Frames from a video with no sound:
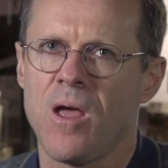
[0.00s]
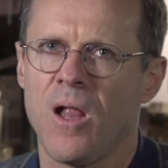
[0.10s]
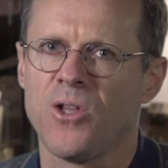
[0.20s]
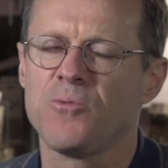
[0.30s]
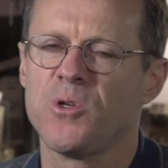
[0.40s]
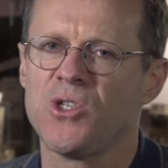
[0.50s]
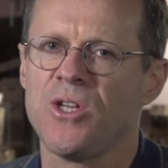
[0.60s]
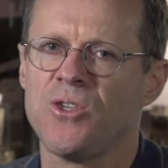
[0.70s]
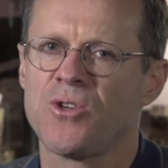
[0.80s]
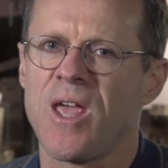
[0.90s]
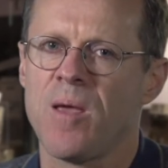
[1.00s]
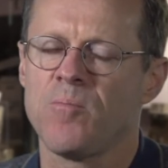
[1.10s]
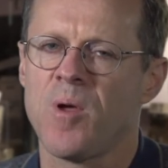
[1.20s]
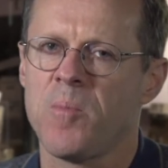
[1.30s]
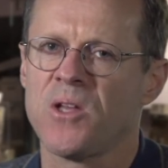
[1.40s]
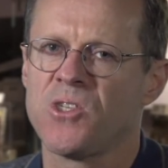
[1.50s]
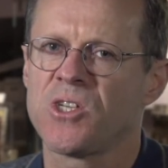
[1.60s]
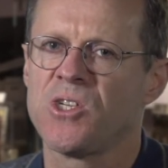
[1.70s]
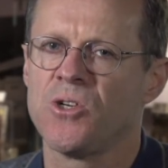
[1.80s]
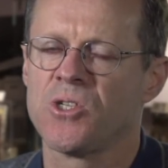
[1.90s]
Lisp machines came about
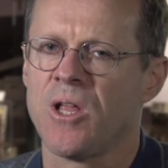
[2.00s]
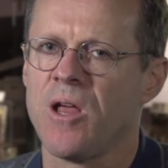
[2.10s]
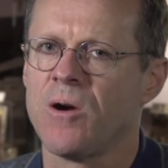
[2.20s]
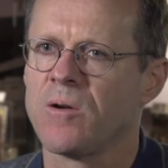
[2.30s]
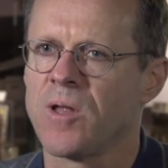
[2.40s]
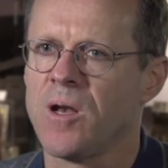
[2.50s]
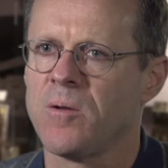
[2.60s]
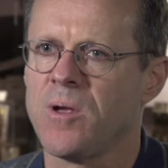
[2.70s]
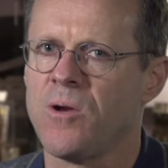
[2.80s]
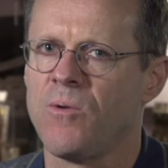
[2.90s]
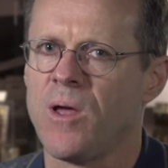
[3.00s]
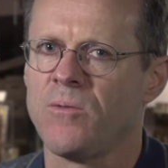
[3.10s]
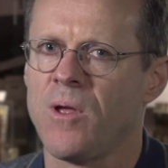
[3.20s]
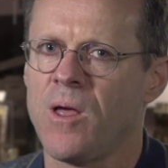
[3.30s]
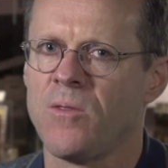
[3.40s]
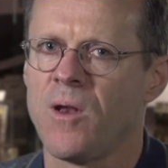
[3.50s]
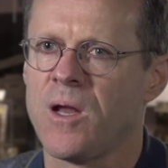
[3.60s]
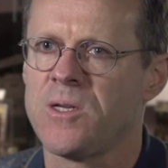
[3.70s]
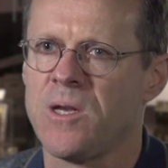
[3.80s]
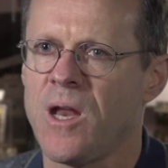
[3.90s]
6 years later, in around the
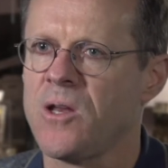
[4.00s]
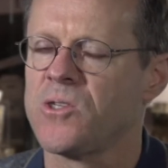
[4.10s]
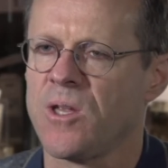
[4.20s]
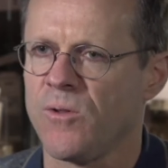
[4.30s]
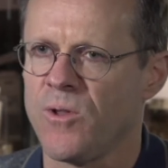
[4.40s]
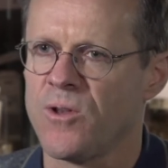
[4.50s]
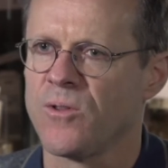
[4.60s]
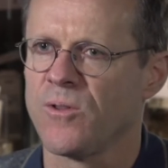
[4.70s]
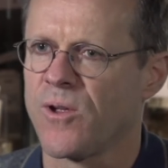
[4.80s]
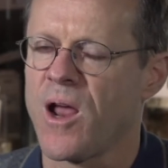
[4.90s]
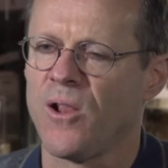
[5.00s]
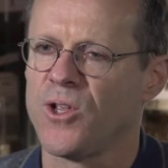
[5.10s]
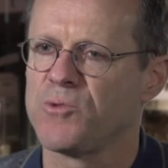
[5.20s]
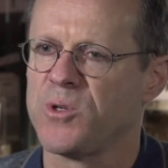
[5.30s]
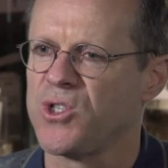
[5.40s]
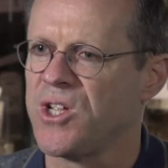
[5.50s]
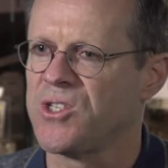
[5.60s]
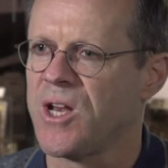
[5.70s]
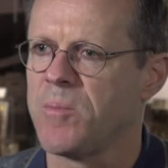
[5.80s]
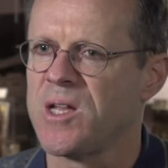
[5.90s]
1980s. Then kind of Lisp
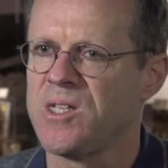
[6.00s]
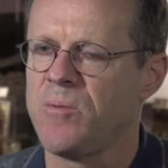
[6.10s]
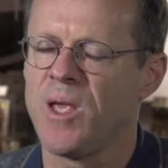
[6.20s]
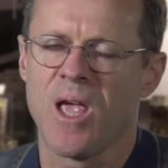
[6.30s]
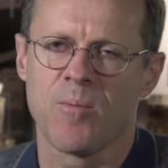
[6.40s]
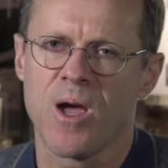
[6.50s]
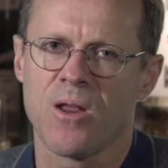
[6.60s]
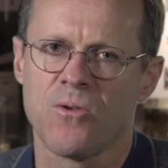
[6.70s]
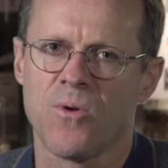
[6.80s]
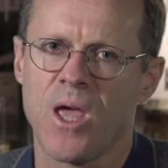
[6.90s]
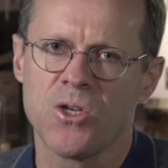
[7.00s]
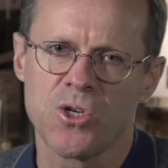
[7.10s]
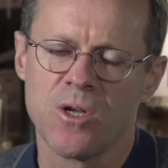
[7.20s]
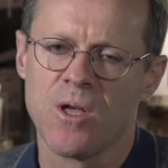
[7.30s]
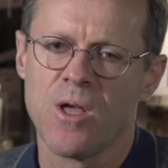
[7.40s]
machines at MIT became kind of the rage.